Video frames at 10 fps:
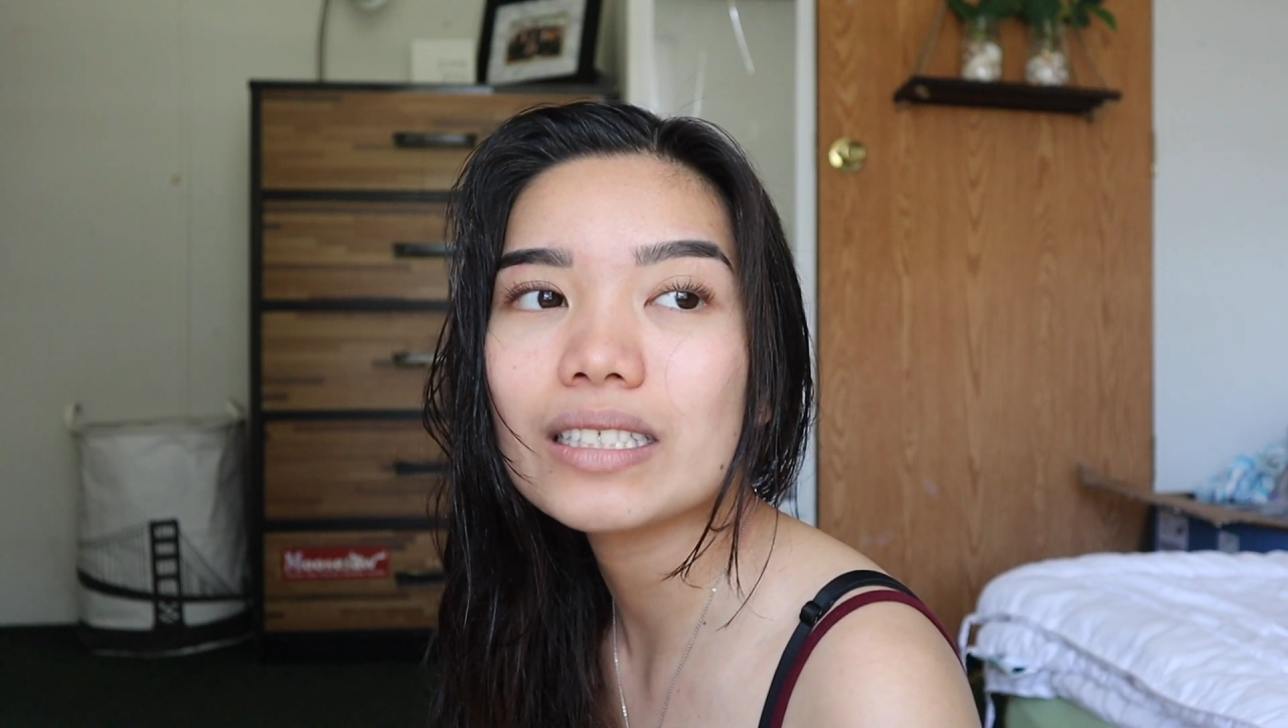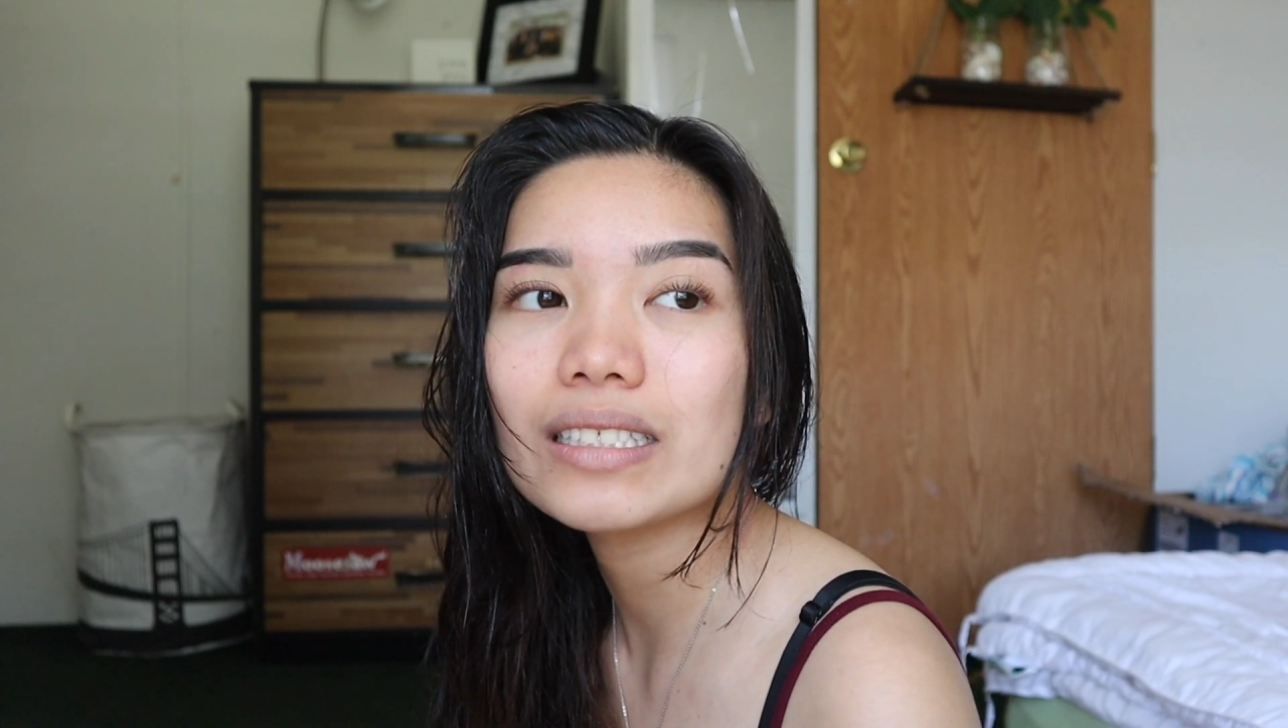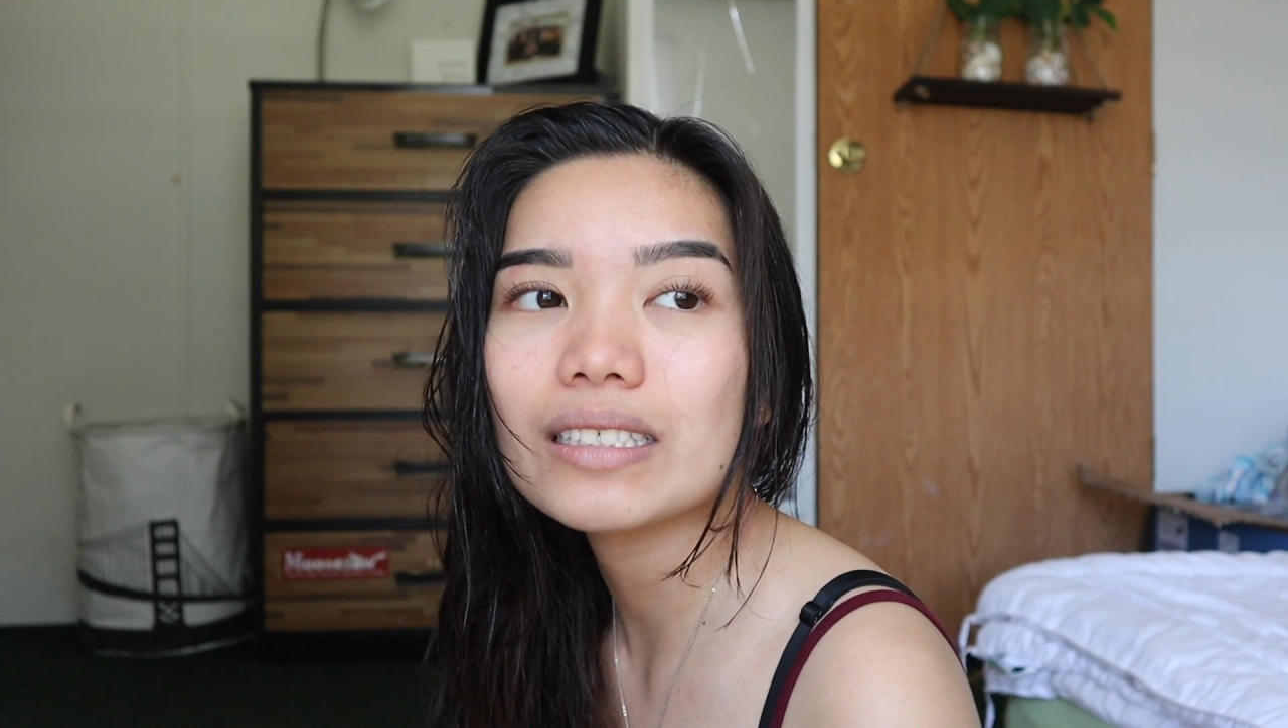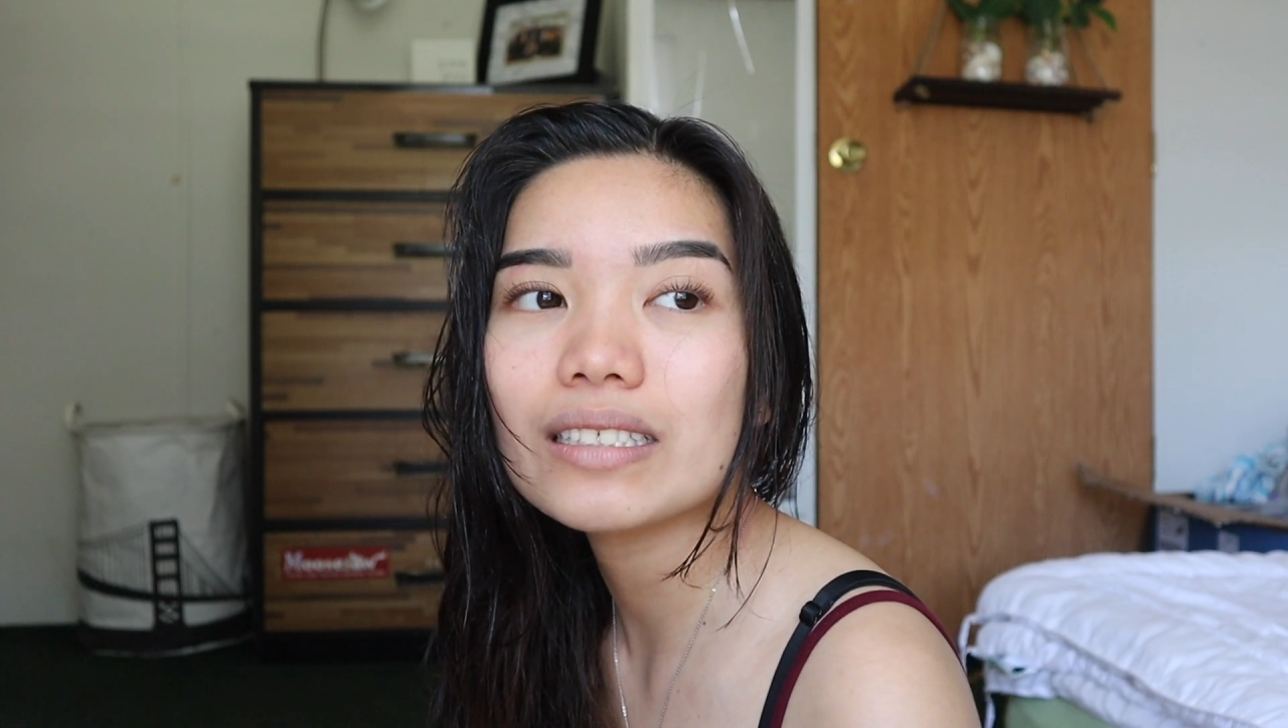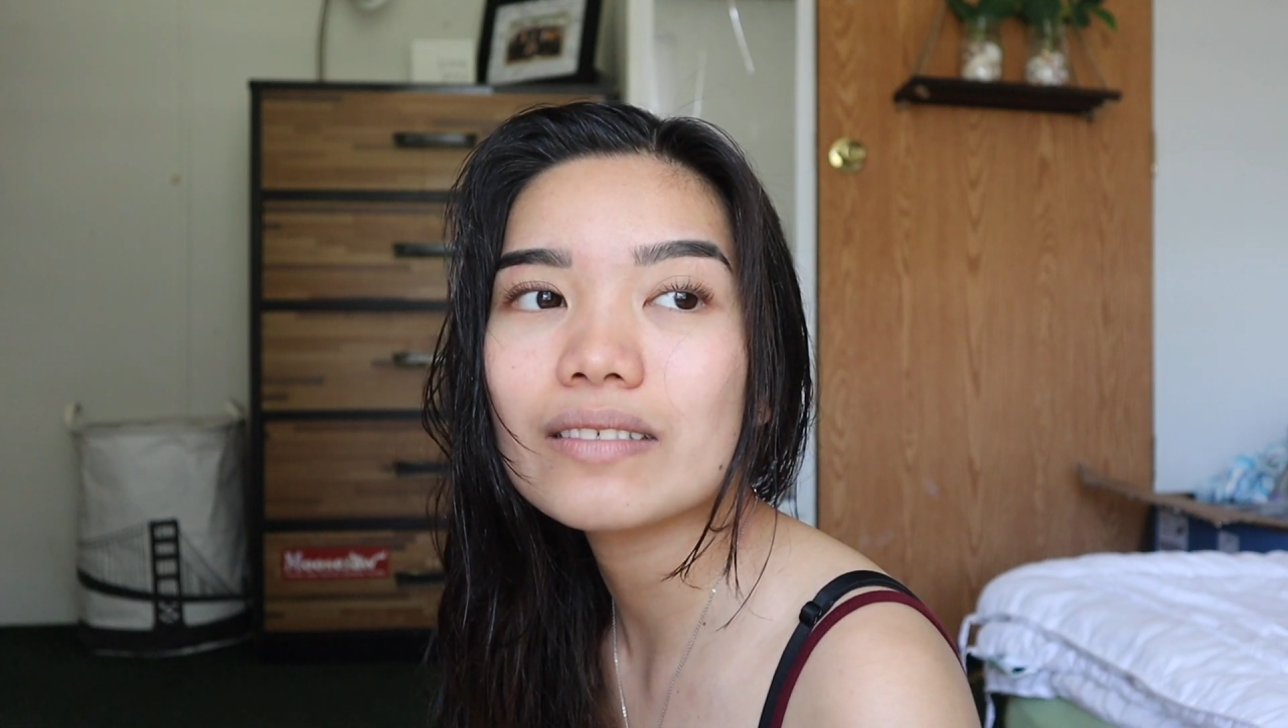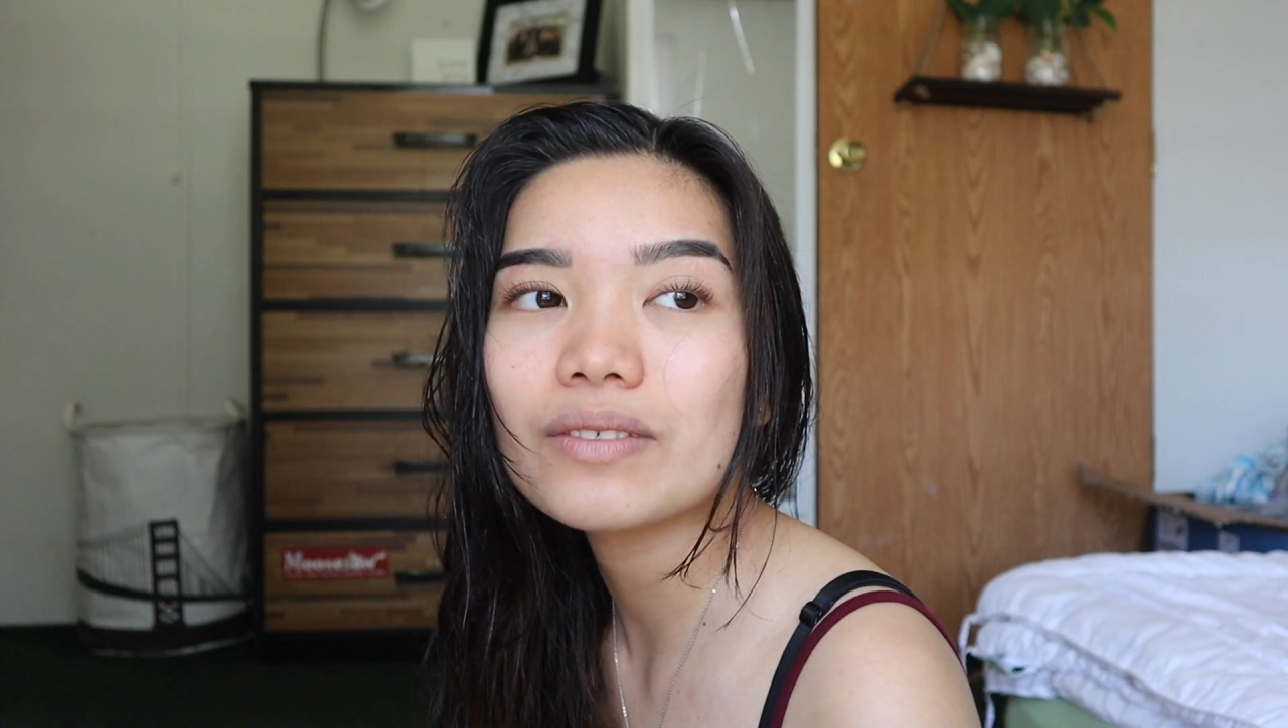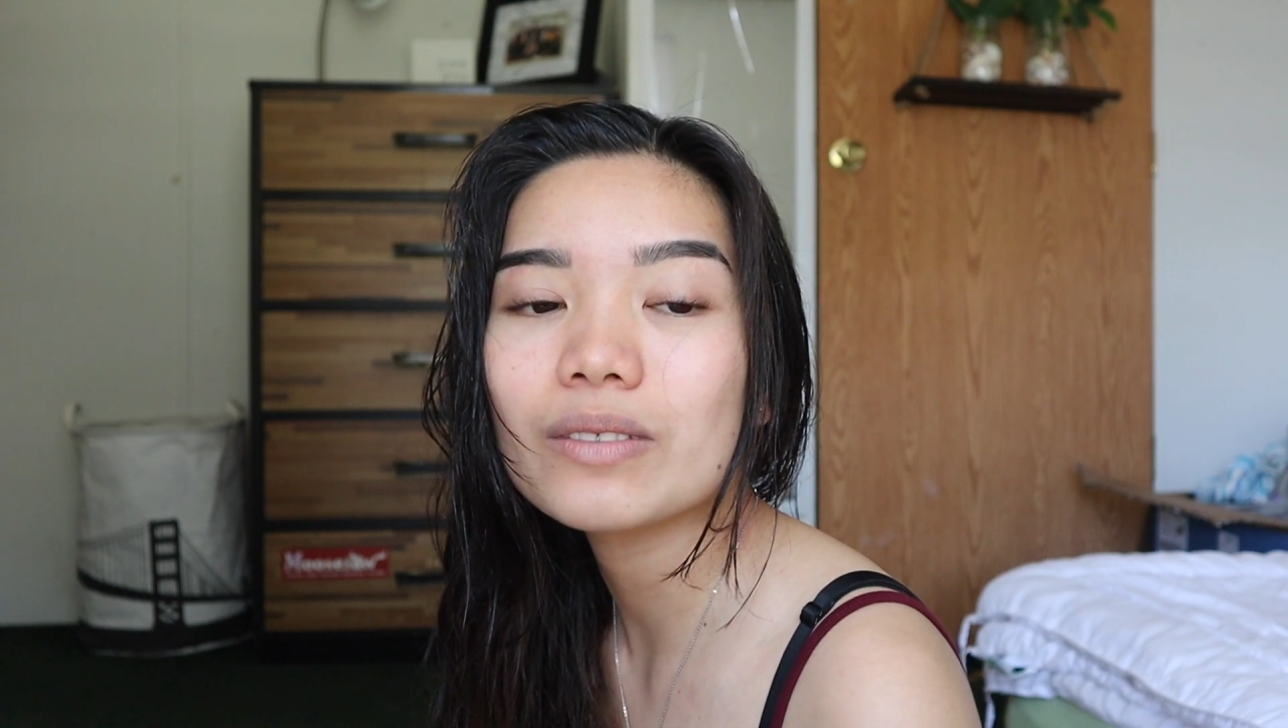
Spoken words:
Like, I've